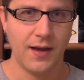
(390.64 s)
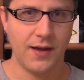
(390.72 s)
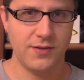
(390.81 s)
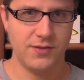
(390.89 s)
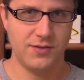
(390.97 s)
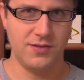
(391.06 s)

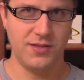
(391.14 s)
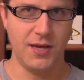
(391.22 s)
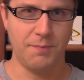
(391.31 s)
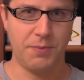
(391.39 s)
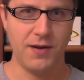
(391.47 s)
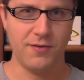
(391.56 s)

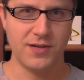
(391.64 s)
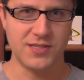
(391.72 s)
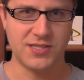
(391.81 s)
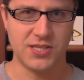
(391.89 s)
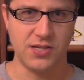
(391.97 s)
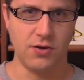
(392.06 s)
the
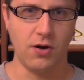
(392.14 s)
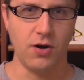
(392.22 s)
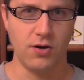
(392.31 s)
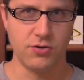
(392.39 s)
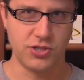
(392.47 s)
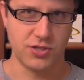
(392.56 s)
appearance, and
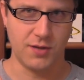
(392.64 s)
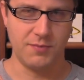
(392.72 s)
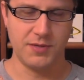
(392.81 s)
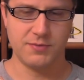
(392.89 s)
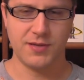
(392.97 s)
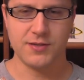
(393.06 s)
oh, she's
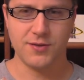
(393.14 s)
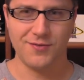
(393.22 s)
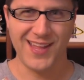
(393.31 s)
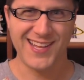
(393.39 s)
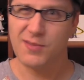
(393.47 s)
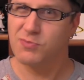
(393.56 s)
gonna be obsessed
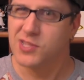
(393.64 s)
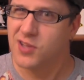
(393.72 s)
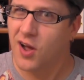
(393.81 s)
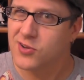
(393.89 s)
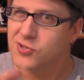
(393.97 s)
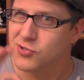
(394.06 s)
with that, except the
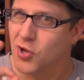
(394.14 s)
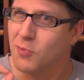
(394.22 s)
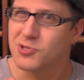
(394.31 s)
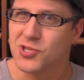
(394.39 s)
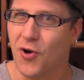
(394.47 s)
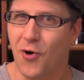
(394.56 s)
doctor's
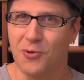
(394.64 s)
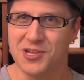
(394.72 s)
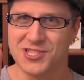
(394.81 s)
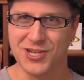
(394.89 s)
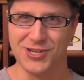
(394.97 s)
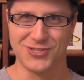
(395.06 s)
almost
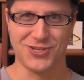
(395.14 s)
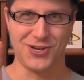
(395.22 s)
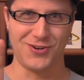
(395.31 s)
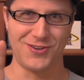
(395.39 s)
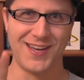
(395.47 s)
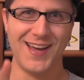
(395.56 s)
always
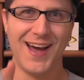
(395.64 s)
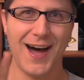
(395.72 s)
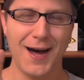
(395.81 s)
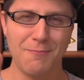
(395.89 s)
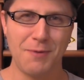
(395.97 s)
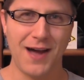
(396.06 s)
concerned
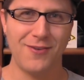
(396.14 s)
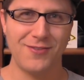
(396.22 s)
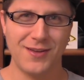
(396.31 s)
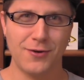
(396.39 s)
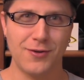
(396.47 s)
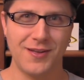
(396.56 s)

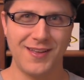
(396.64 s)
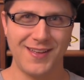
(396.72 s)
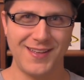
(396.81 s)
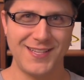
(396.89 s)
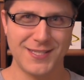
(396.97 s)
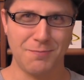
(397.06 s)
about
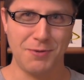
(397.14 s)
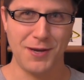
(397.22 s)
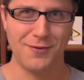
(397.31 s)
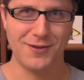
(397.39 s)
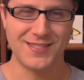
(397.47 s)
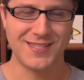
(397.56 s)
his
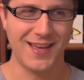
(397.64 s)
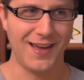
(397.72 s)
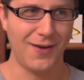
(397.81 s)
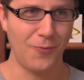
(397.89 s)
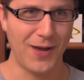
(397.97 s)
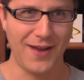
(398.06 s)
appearance
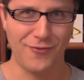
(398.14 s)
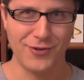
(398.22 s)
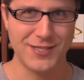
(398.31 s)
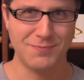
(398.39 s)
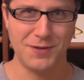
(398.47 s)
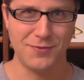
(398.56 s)

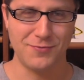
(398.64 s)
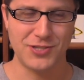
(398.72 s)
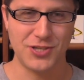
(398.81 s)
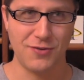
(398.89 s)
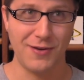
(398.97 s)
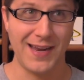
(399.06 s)
whenever he's been
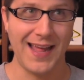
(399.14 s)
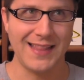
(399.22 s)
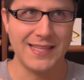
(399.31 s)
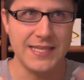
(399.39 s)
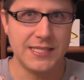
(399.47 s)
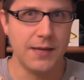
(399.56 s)
regenerated.
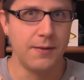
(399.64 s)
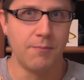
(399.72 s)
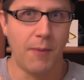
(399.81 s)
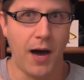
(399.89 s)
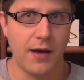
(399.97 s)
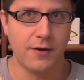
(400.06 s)
At least in
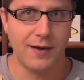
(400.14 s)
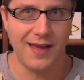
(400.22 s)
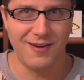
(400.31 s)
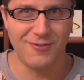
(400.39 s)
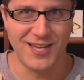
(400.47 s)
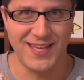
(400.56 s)
modern
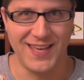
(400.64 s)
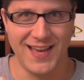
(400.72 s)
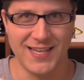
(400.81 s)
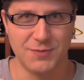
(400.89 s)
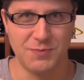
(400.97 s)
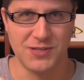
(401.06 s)
era he
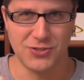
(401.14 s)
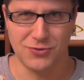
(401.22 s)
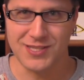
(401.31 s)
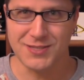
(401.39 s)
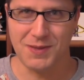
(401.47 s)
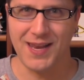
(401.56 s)
has been.
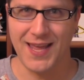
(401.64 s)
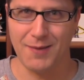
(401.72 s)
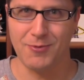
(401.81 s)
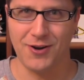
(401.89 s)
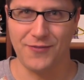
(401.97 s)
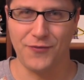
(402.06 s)
So this has been
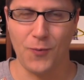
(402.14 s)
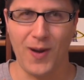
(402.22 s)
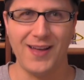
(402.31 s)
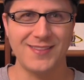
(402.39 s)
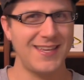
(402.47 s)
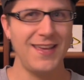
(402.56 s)
hammered on for a
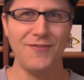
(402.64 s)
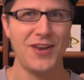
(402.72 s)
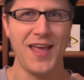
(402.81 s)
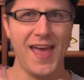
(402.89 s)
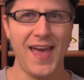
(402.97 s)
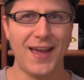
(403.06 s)
while.
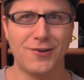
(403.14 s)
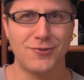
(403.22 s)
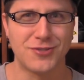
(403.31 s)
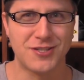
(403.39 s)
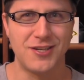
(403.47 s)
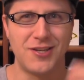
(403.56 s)
Even
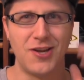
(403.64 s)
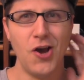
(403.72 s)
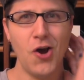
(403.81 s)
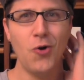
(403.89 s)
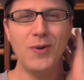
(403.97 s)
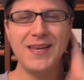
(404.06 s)
Eccleston,
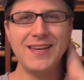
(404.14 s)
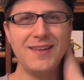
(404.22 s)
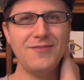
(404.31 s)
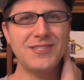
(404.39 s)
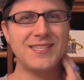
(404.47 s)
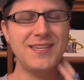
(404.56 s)
who we
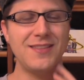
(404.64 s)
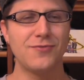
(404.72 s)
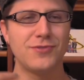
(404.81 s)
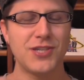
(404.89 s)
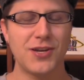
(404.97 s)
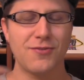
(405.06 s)
didn't even see
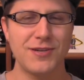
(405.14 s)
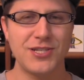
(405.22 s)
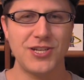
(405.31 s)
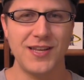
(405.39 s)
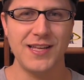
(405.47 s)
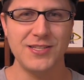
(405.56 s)
the
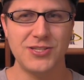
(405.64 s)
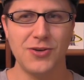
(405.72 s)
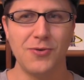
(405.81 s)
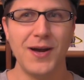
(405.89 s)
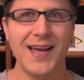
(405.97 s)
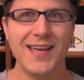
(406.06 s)
regeneration
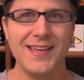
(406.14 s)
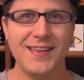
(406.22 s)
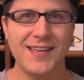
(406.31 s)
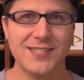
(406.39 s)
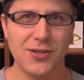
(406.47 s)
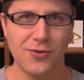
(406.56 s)
into,
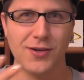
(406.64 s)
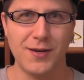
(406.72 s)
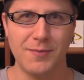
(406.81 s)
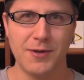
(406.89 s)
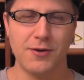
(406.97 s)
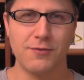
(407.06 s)
he gets a look
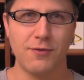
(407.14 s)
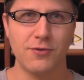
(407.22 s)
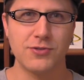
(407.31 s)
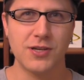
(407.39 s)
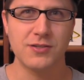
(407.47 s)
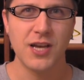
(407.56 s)
in a mirror and
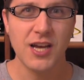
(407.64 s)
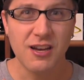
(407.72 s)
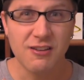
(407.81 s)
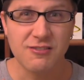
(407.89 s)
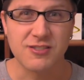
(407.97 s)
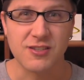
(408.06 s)
Rosie goes,
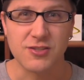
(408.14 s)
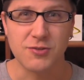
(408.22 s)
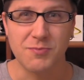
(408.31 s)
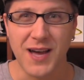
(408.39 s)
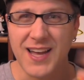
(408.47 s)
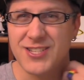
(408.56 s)
oh, it's not
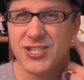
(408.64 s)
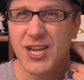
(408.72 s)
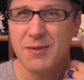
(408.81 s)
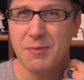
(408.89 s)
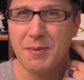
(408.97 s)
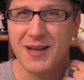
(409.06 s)
too bad.
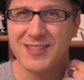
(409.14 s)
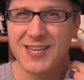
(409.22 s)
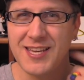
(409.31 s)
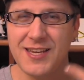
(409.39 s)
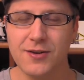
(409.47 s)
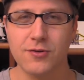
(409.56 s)
Shame about
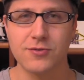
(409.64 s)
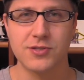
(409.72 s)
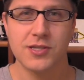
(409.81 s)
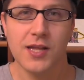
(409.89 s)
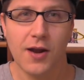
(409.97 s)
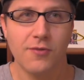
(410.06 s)
the
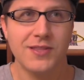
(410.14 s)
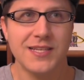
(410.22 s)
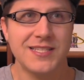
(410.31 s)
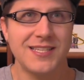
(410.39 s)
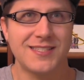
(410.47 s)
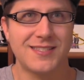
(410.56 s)
ears. You know,
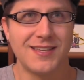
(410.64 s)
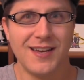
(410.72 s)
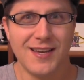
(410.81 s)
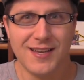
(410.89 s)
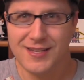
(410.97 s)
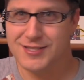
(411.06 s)
this is
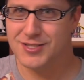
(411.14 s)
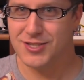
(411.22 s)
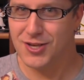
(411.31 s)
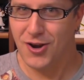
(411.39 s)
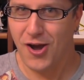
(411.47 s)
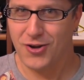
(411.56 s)

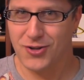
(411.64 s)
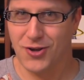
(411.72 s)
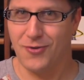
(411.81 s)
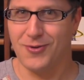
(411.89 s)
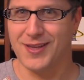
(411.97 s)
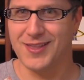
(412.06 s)
an
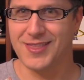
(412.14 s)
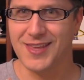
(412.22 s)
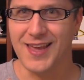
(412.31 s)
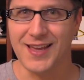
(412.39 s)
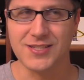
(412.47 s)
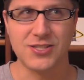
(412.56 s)
ongoing
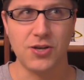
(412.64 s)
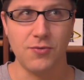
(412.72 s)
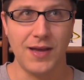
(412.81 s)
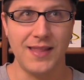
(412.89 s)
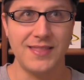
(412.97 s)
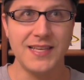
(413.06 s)
thing.
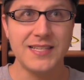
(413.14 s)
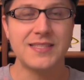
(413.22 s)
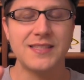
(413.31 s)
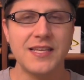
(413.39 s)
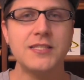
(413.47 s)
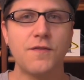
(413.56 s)
So, and
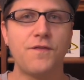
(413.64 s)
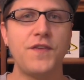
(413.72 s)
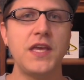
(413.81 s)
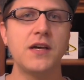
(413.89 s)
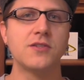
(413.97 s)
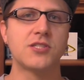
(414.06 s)
this
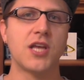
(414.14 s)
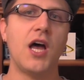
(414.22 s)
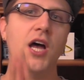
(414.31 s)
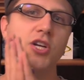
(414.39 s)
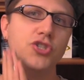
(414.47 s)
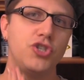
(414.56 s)
feels
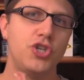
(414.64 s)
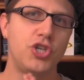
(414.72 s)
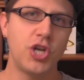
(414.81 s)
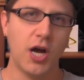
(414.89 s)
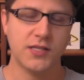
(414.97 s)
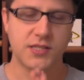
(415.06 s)

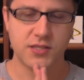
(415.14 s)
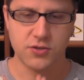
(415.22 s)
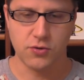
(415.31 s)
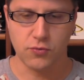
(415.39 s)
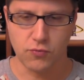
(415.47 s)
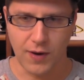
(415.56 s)

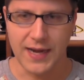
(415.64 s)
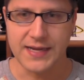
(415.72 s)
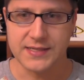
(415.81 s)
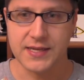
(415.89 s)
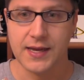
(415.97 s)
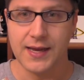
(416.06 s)
just
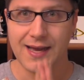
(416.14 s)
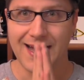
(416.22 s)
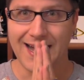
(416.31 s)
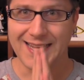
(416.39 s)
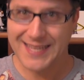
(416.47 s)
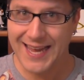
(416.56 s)
right.
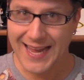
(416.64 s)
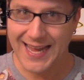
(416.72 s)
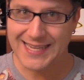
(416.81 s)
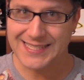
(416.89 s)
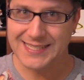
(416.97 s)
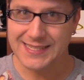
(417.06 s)

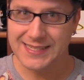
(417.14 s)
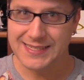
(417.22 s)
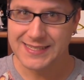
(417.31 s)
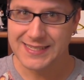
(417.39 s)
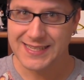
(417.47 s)
Again,